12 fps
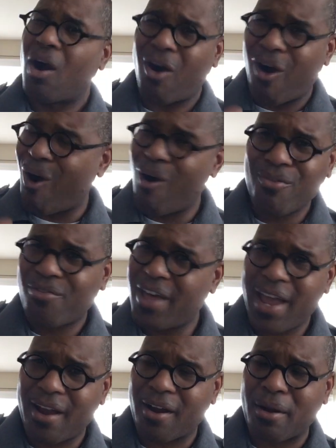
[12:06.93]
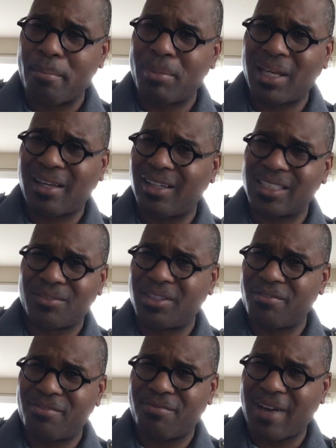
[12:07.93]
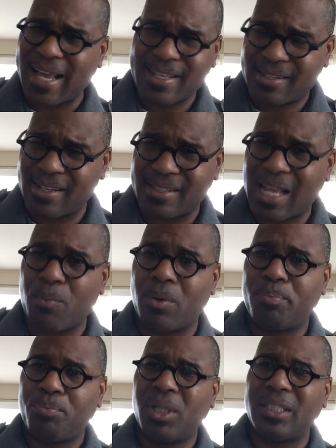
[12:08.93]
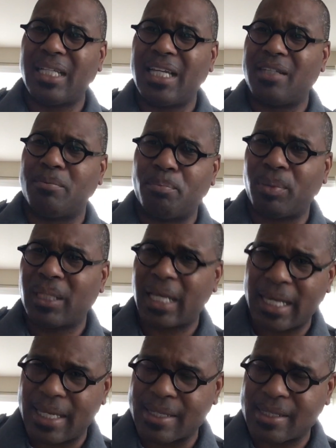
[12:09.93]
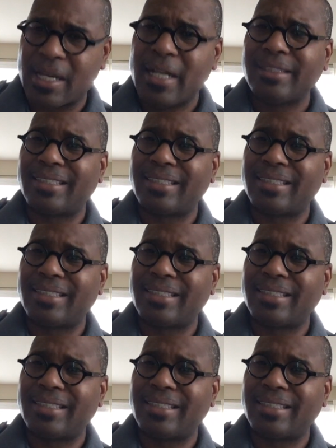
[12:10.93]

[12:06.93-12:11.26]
are all there because of devices that were put in place